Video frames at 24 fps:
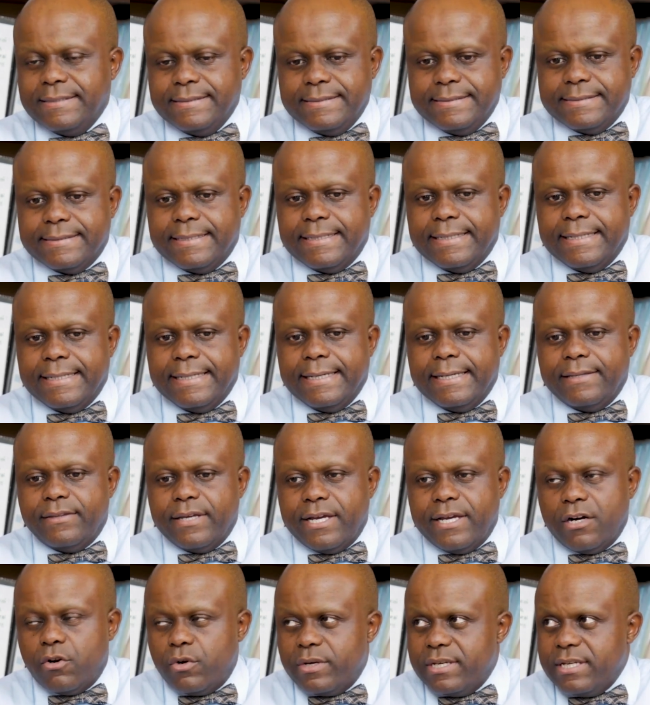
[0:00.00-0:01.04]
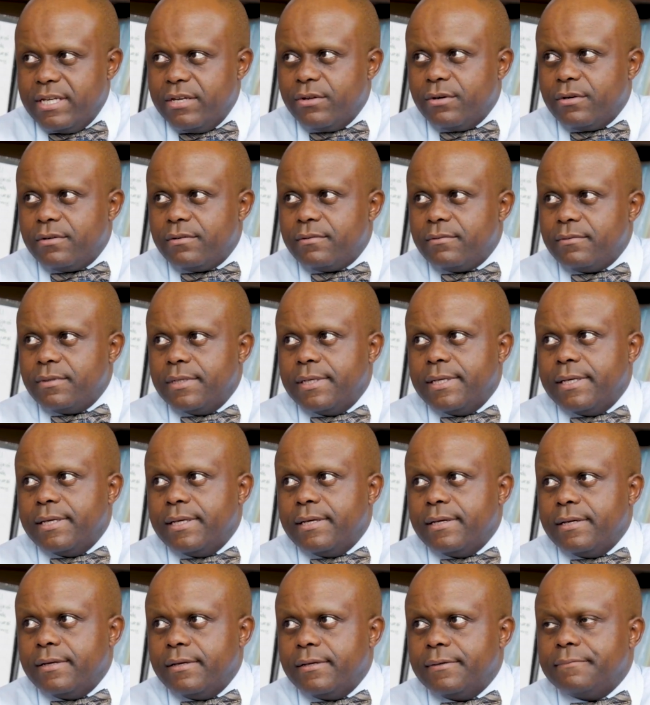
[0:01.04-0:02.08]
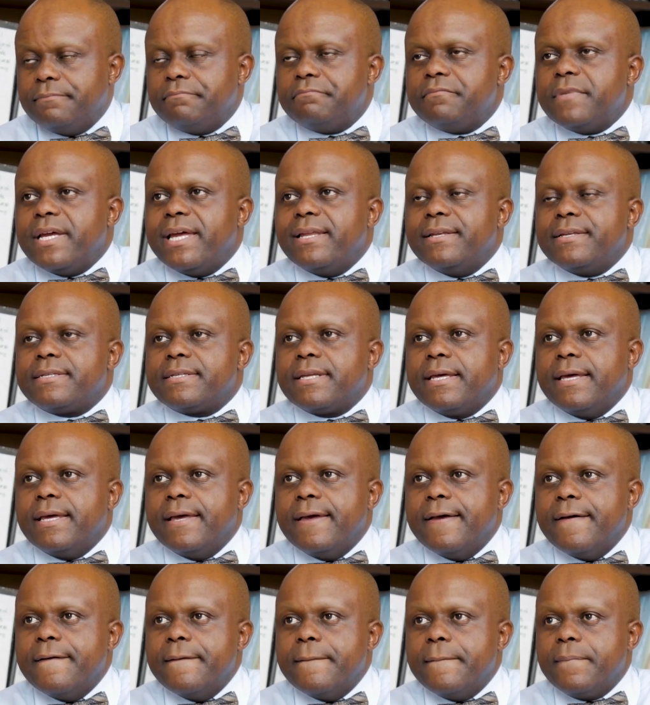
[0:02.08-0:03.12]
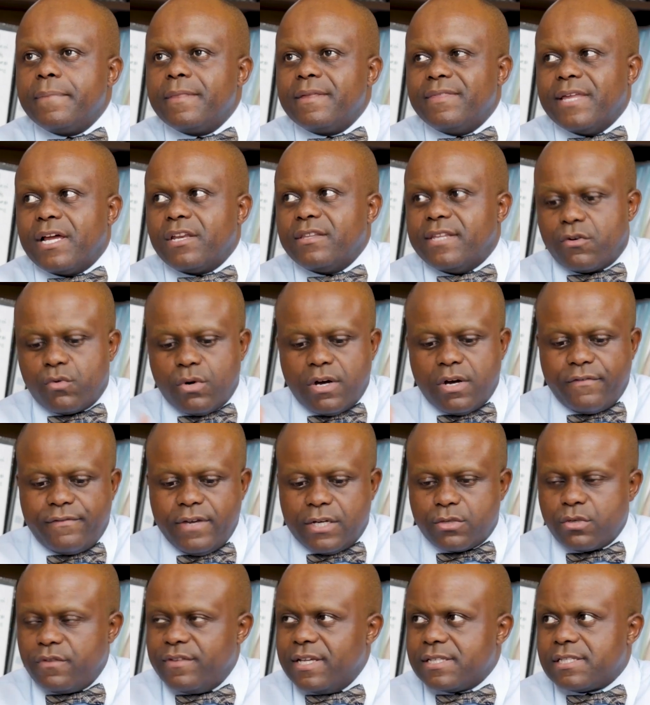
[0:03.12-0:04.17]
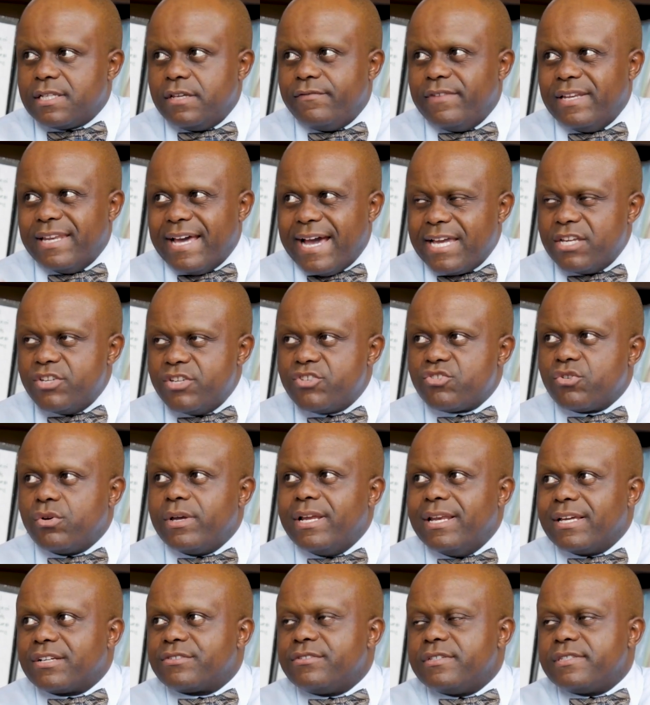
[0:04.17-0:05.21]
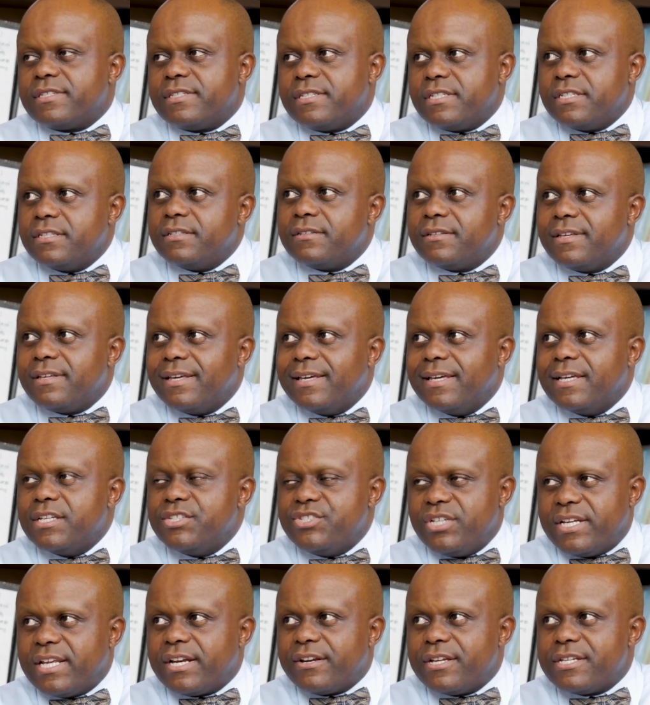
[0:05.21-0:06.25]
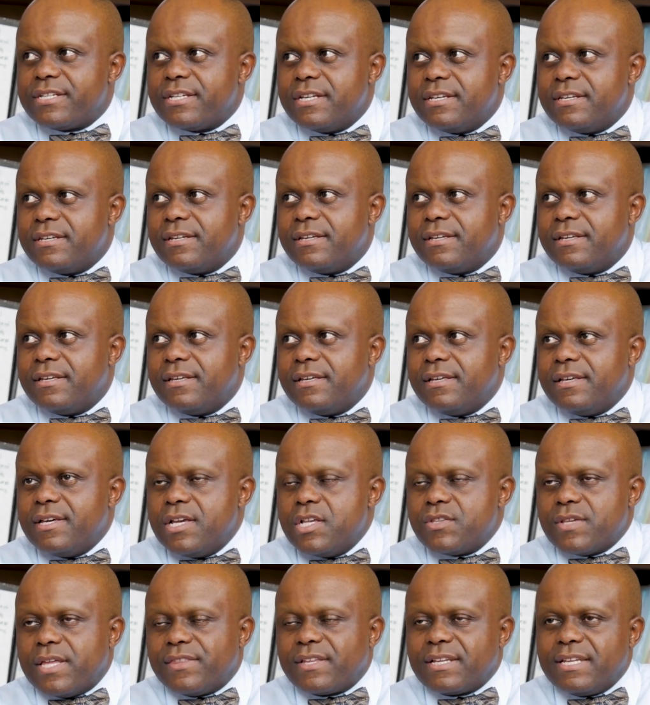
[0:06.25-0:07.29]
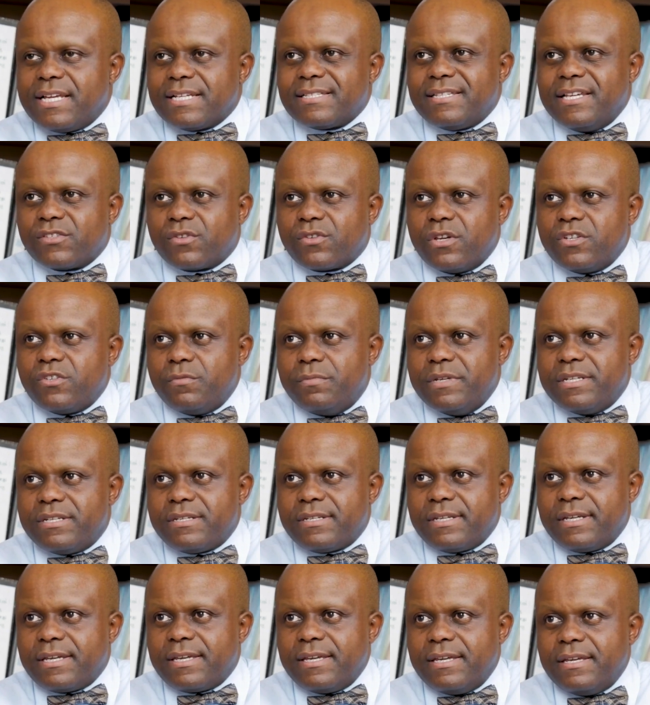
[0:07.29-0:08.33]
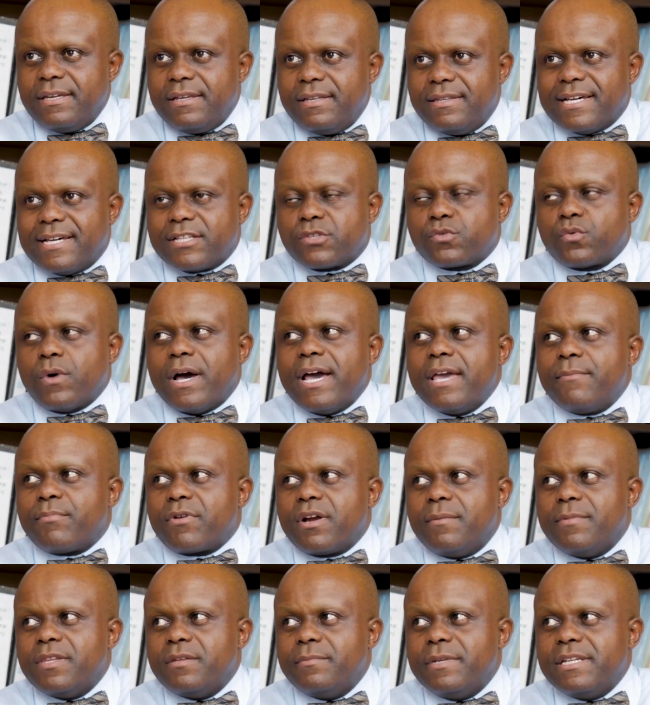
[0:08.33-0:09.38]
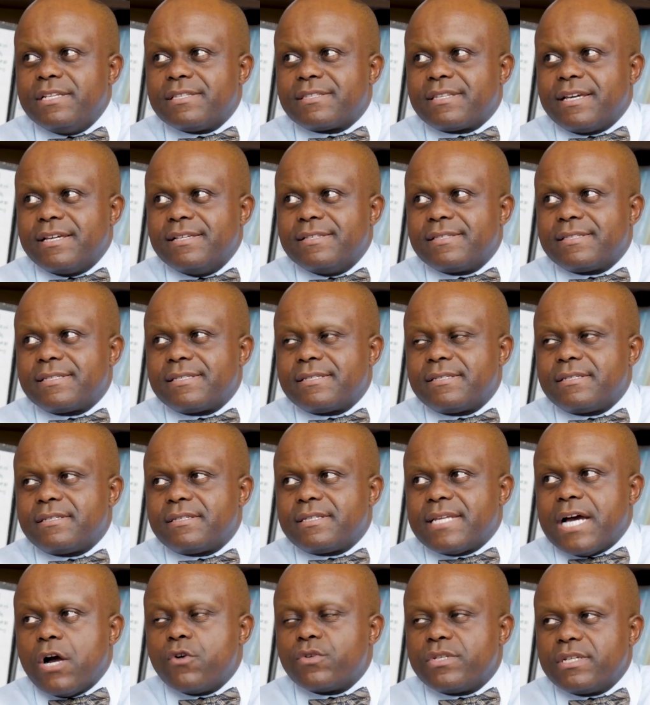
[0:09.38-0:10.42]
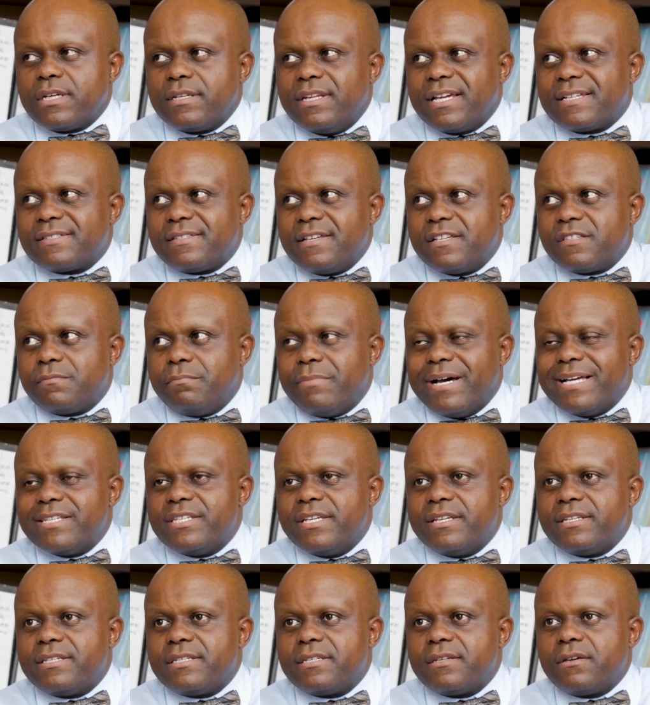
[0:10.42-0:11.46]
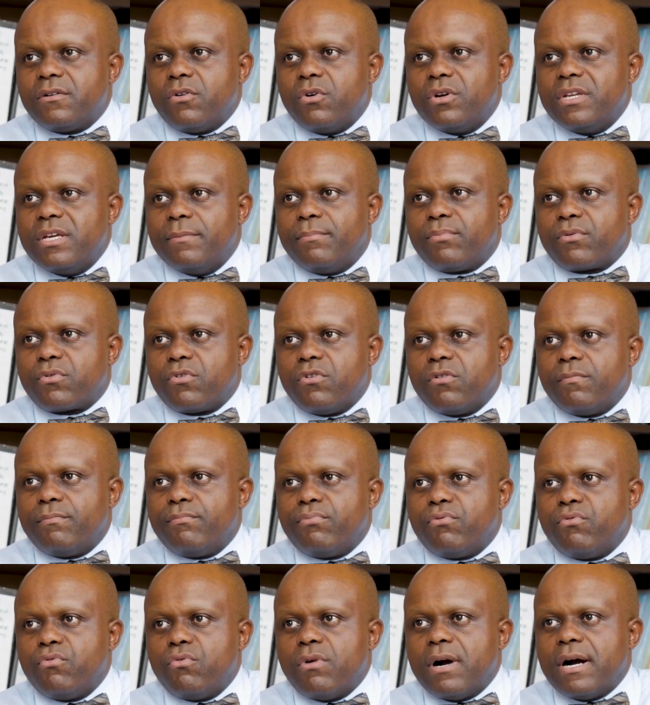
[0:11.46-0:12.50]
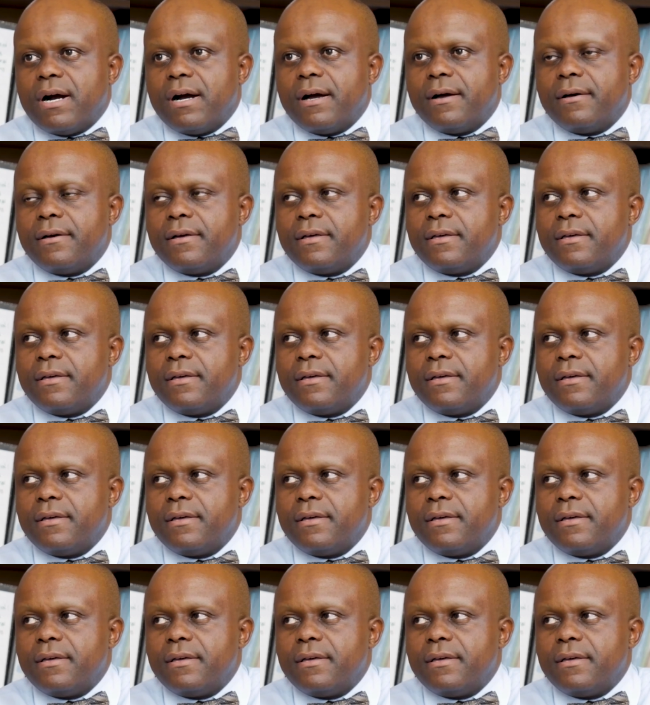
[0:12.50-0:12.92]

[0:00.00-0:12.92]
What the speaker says: The El Nino, and that will affect obviously even hydroelectricity generation. So I think next year is going to be tricky. That's why probably the minister is touting next year's budget on a pro-poor